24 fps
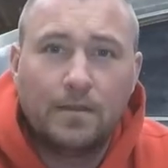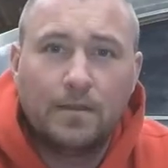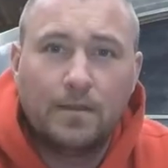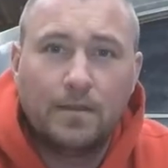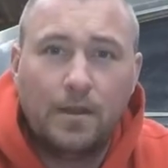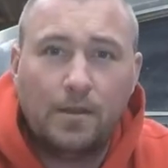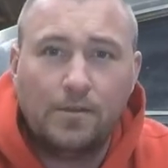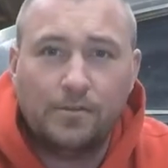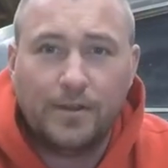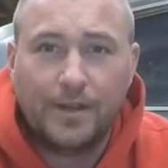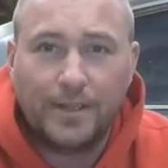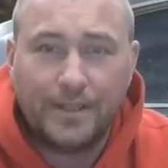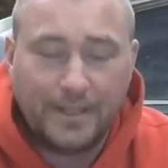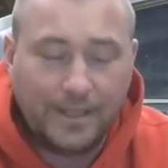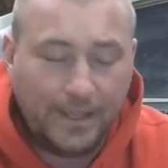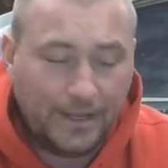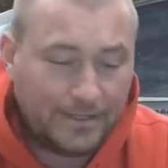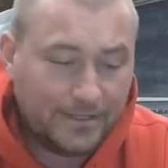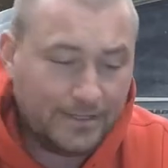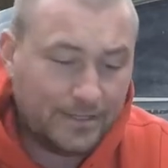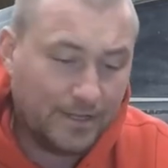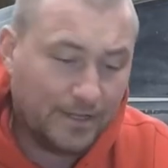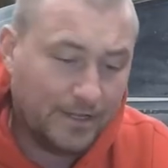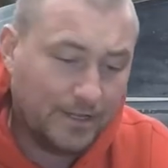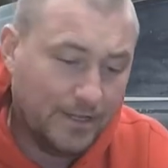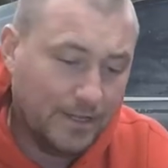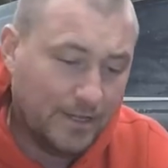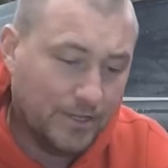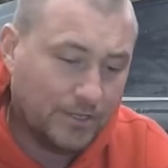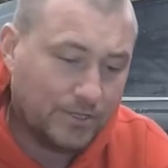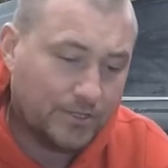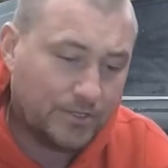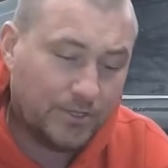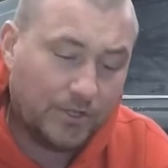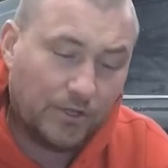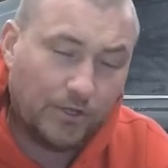Alright guys,
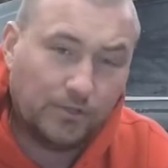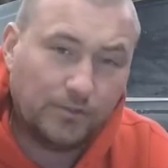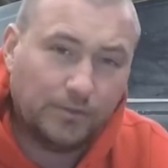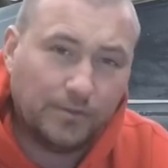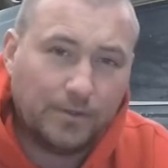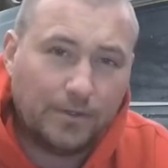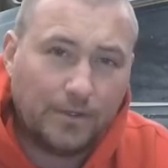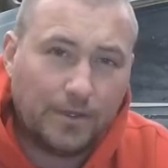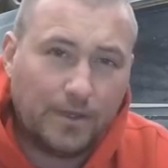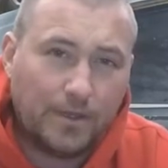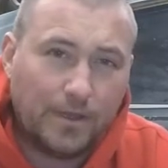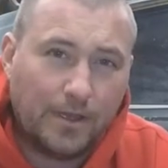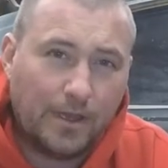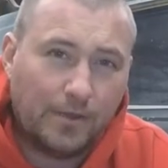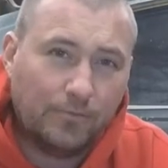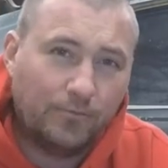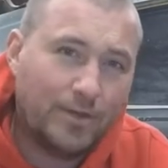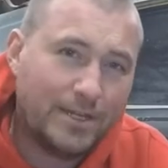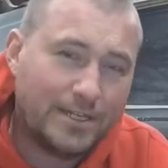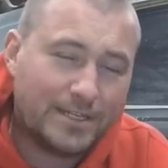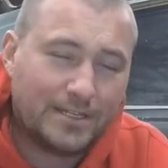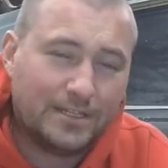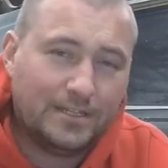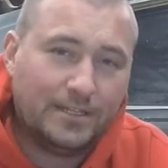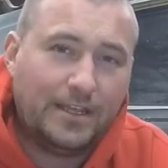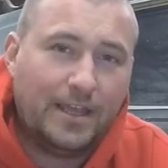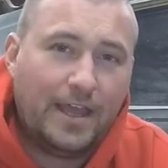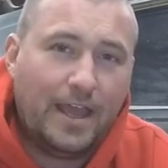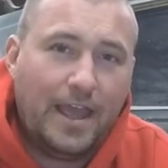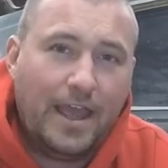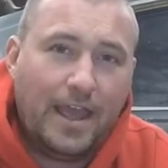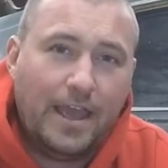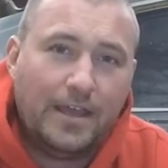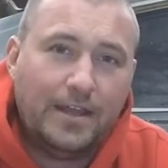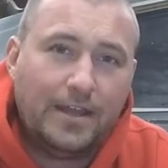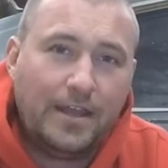so recently I
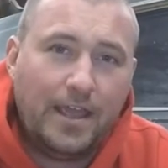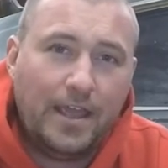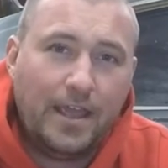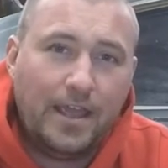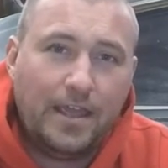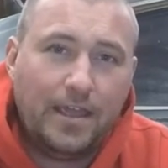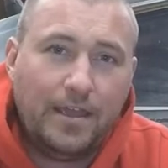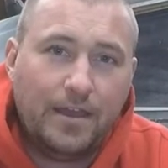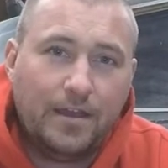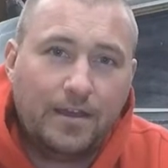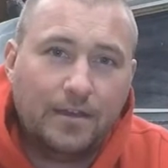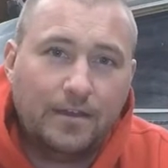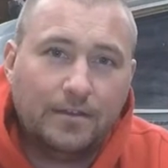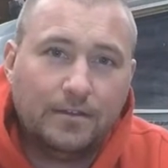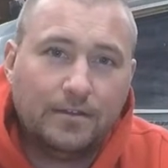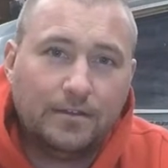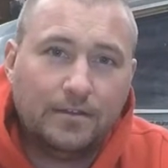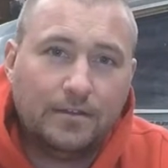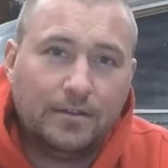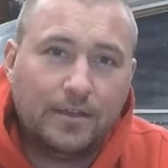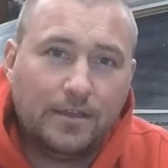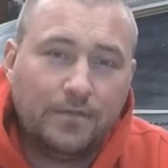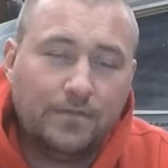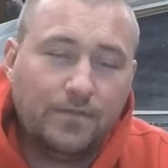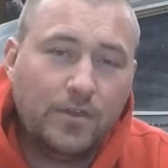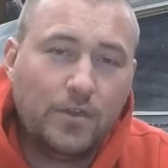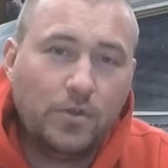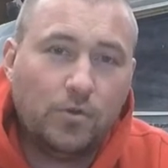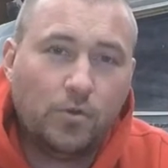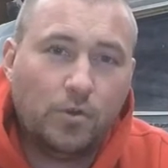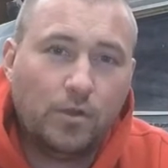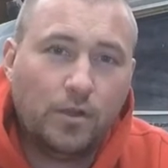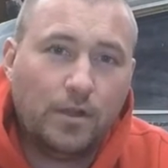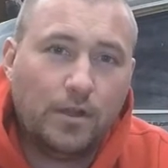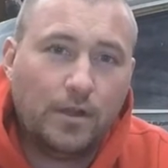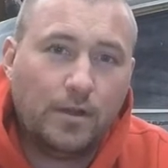had a
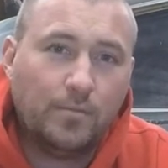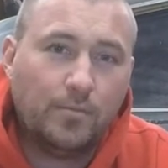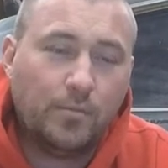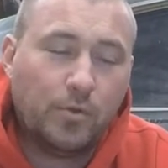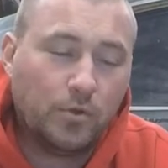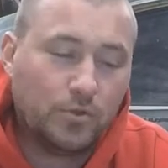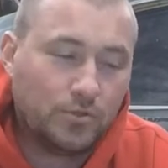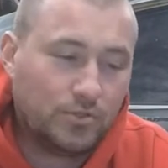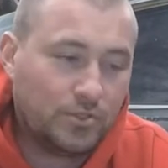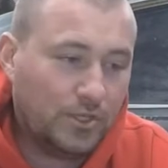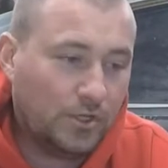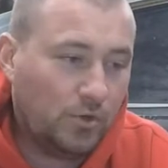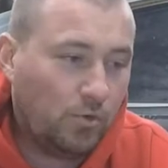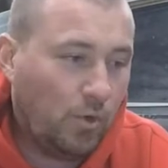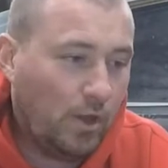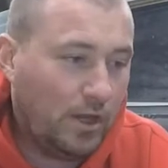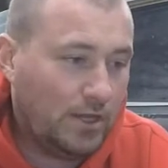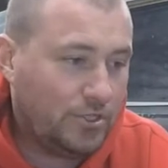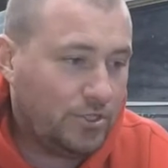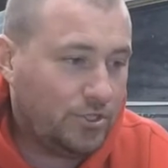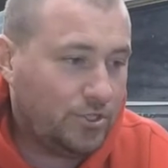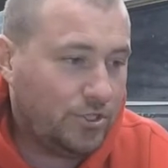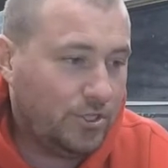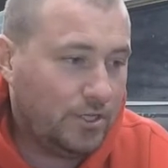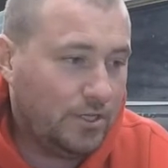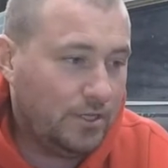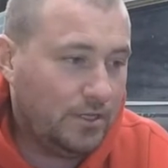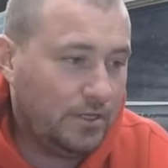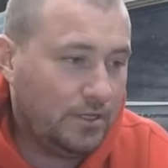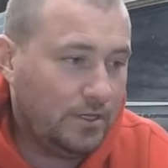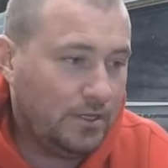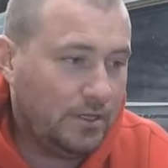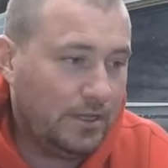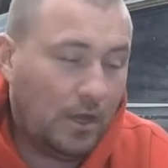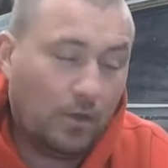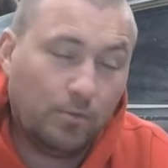viewer post a
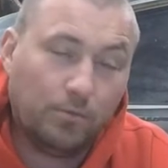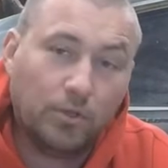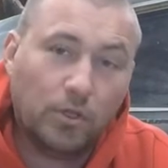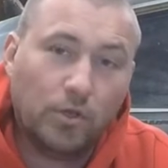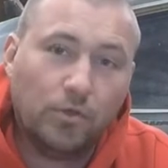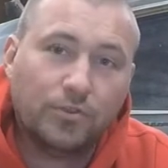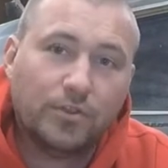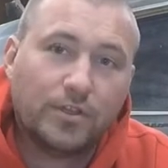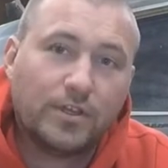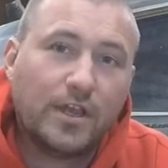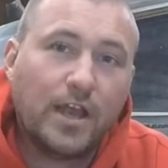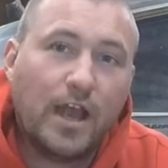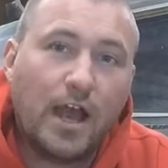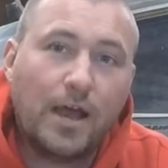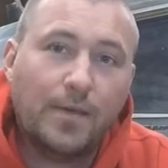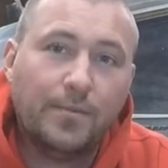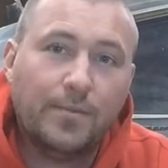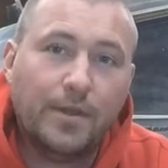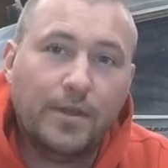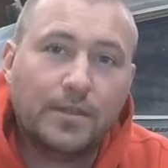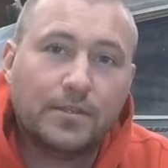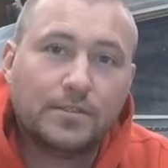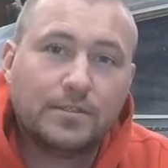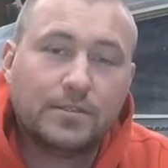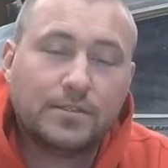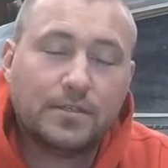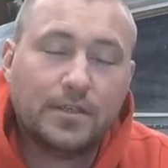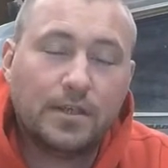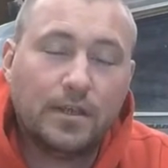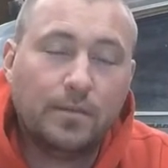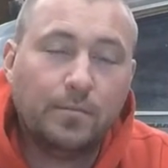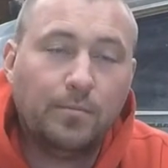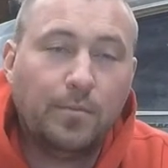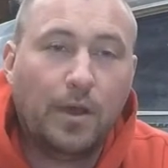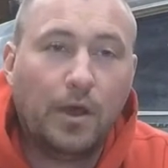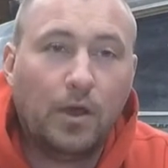question down below in the comments
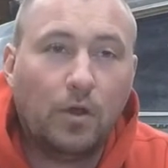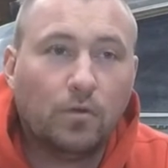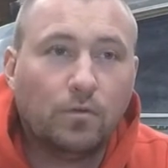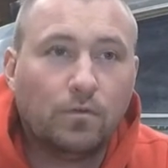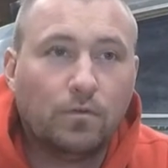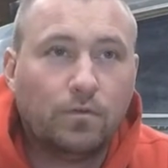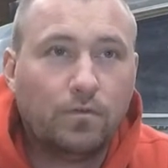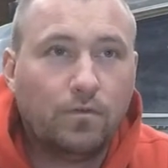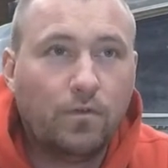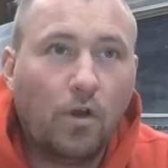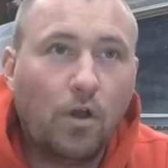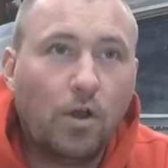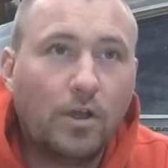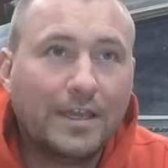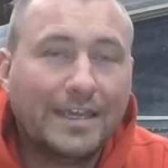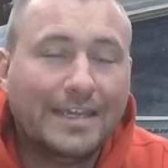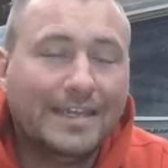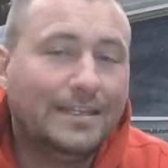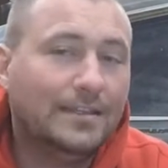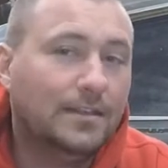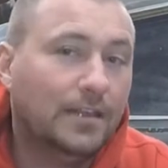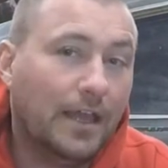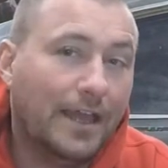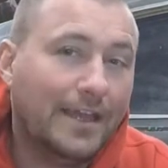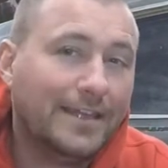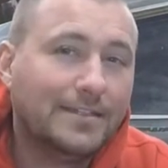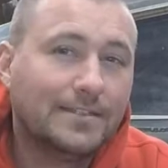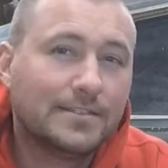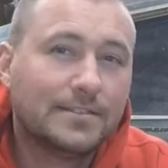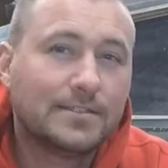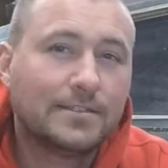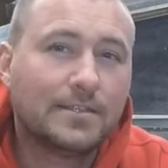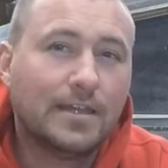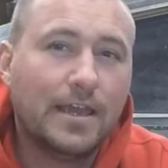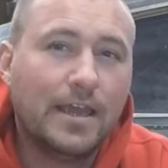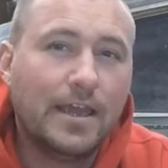about foggy
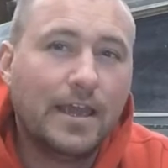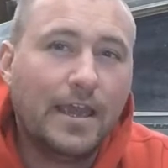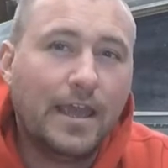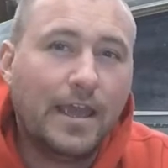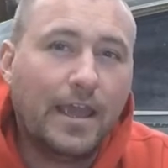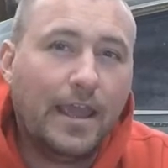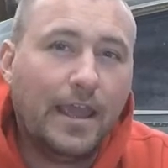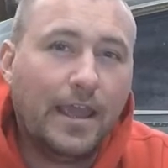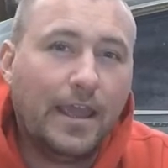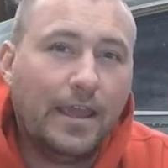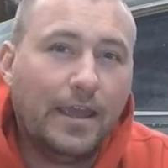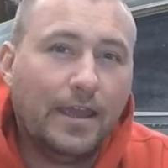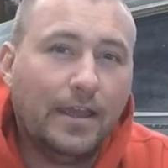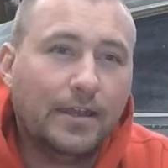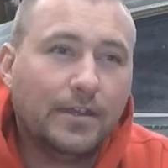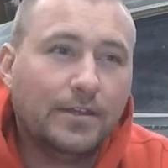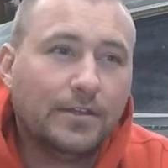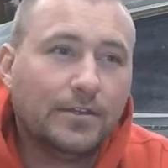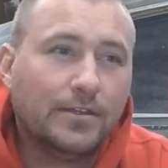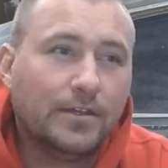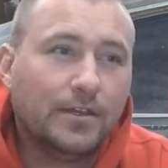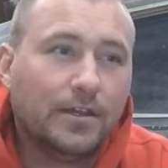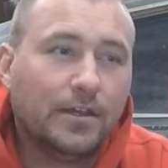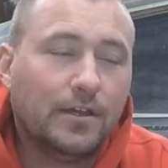lights and